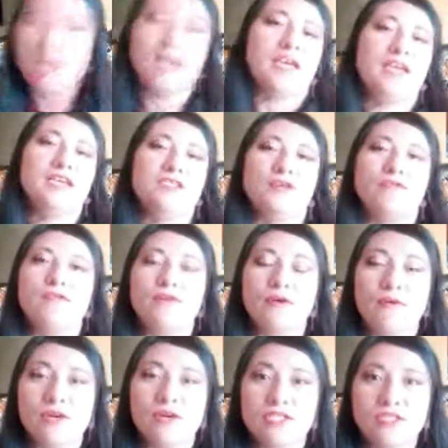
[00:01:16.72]
is, of
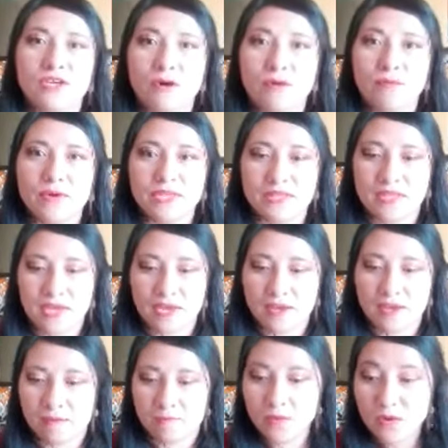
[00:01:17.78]
course, go with
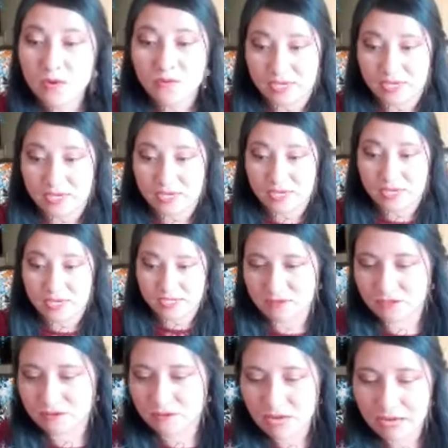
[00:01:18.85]
the movies.
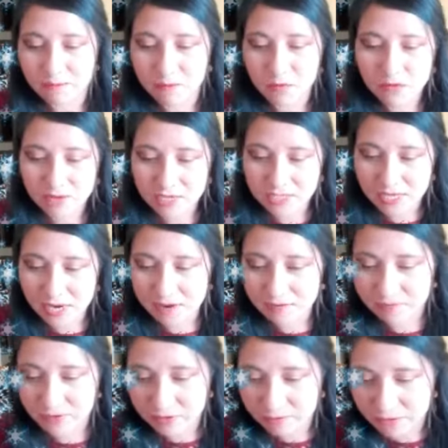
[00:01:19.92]
Like movies are
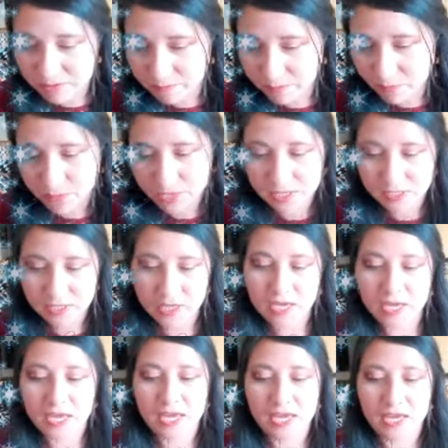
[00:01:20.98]
very important.
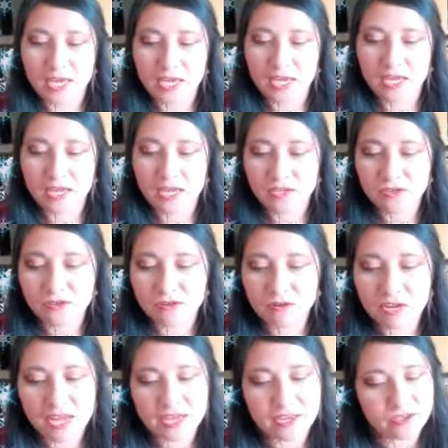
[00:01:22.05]
And,
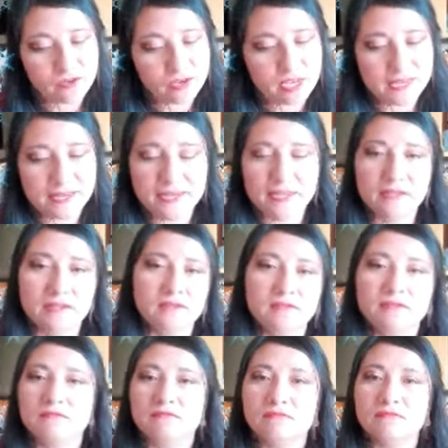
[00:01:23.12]
like you can
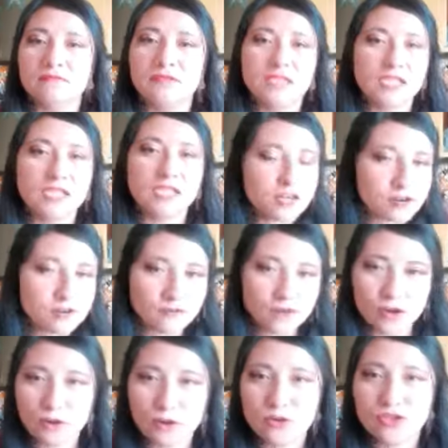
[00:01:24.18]
learn
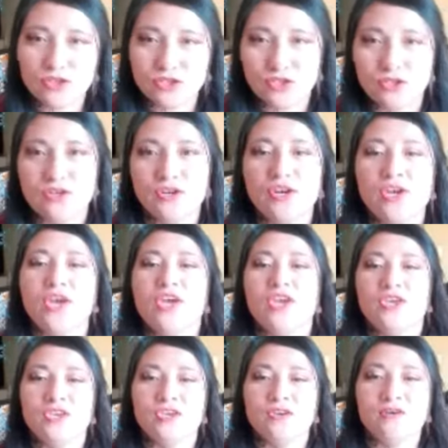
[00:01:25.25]
culture.
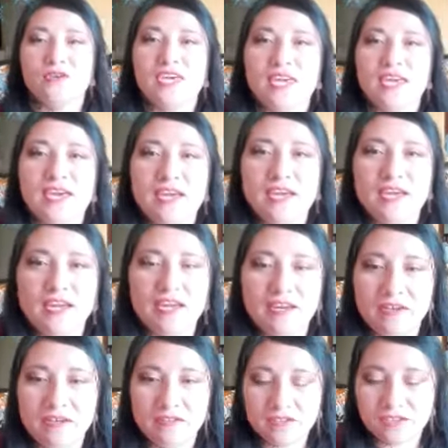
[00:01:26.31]
You
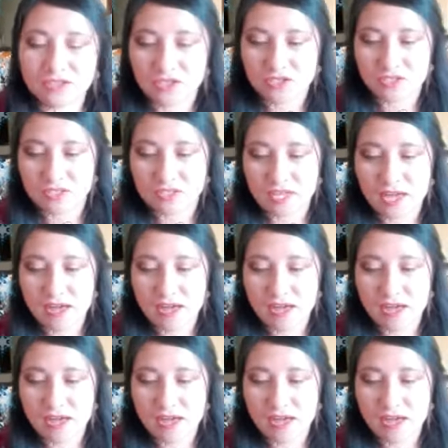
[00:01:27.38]
can just...